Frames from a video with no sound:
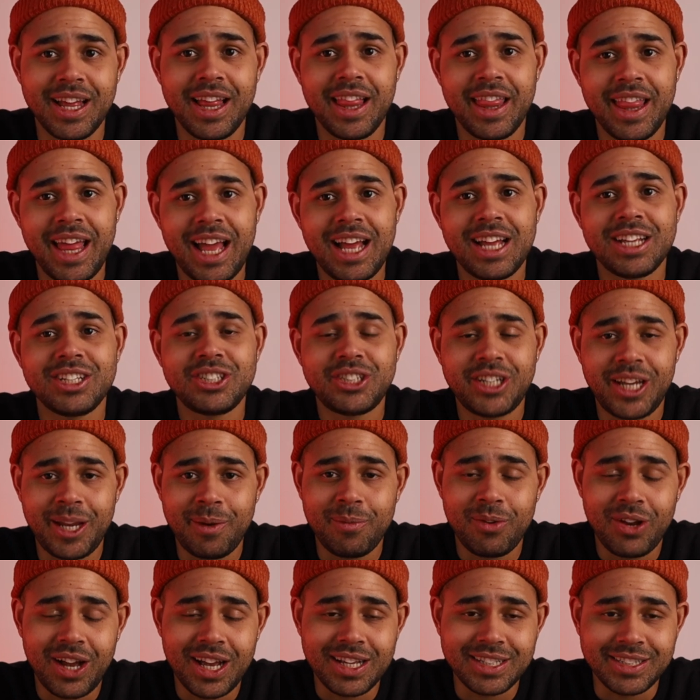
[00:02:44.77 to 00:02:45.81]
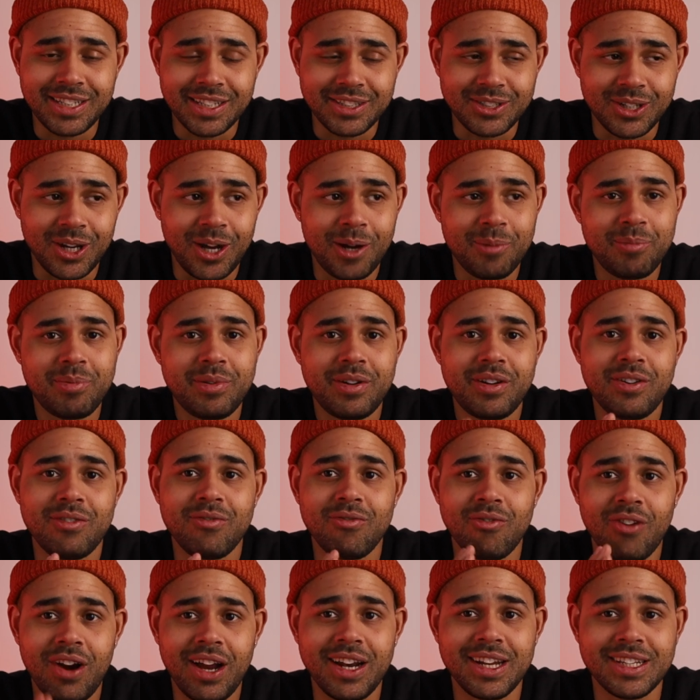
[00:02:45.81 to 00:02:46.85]
that cheap light setup
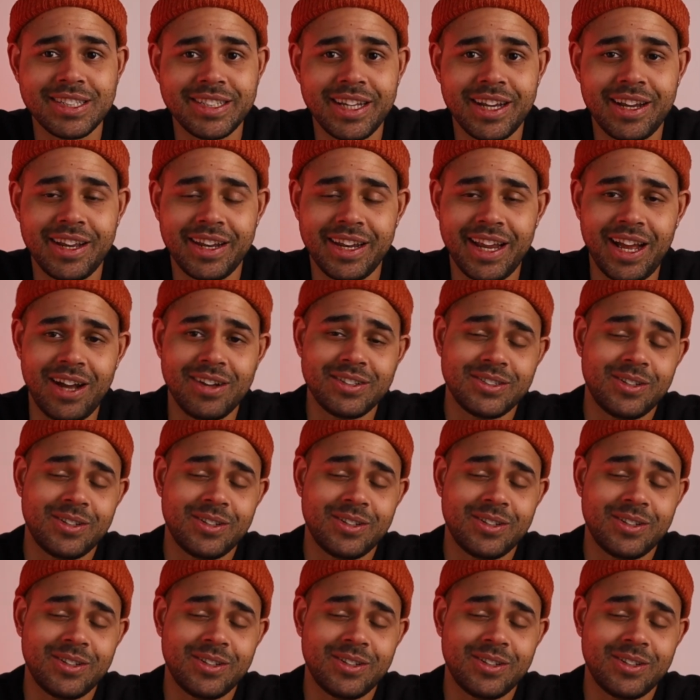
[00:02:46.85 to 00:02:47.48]
right this second now.